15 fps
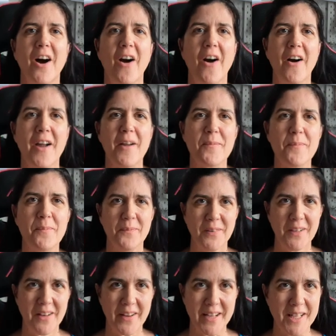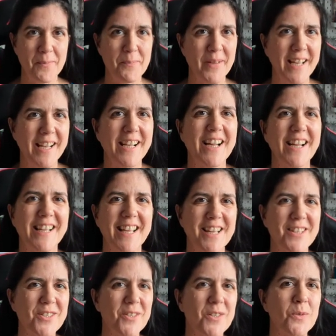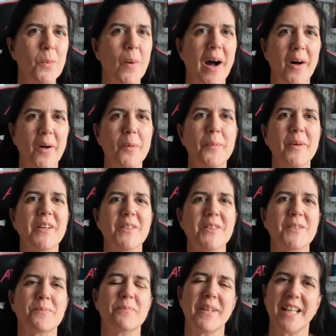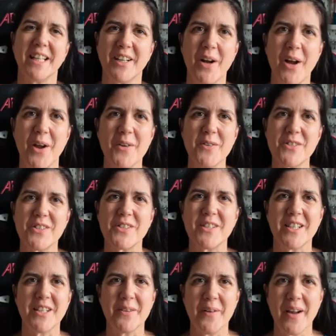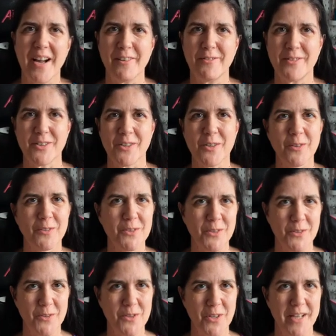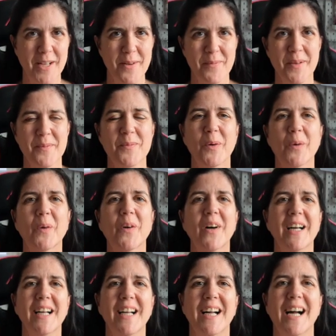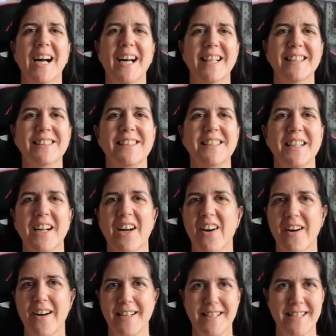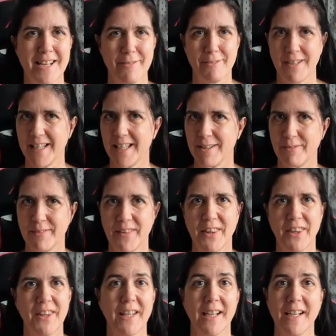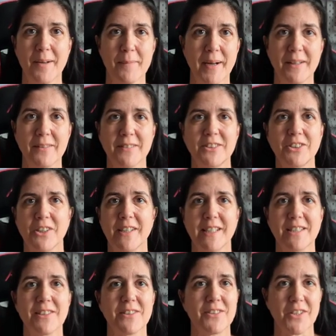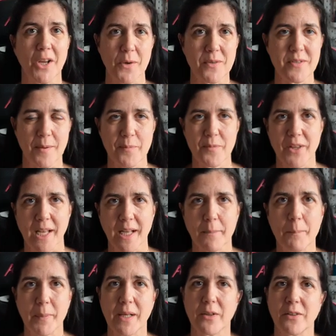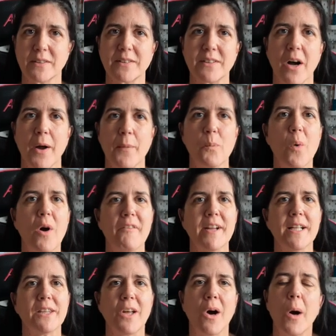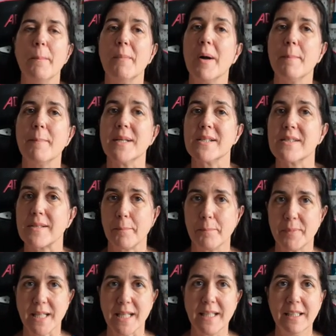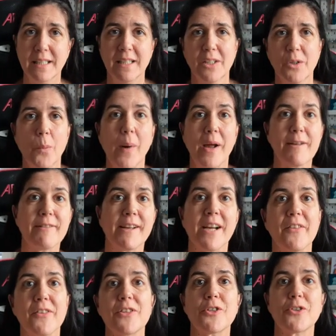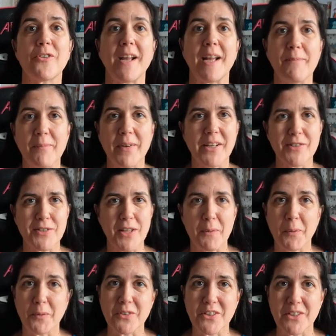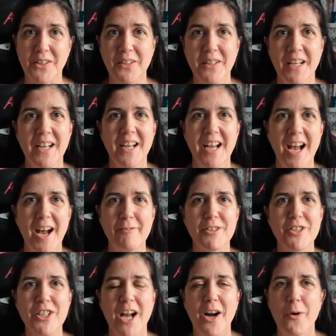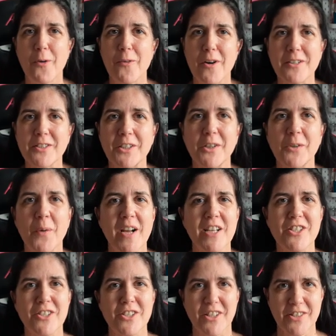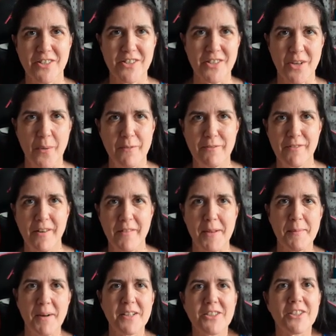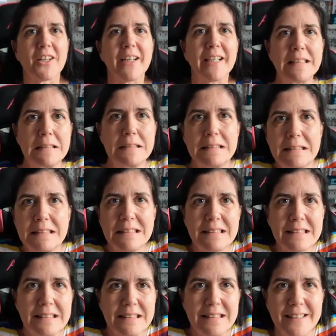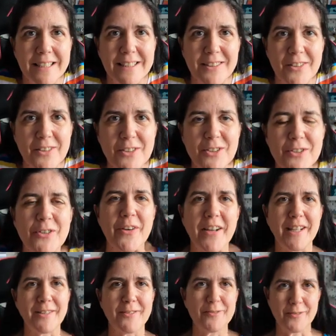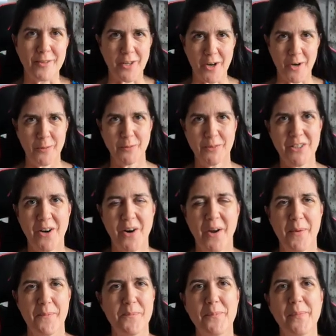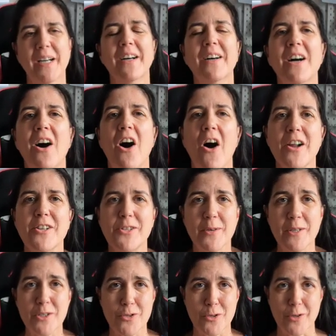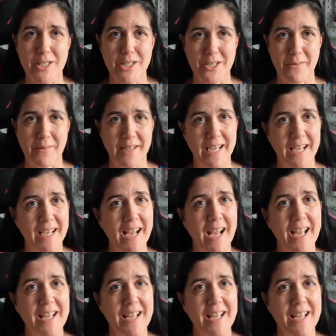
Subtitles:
I like being a guest as well, because being a host you have to concentrate a bit more, and I never even think about trying to sew something because I'm worried that I might miss somebody waving at the screen because they want to have a chat or ask a question. So I'm very much like this at the screen for the whole time, but I do enjoy doing it.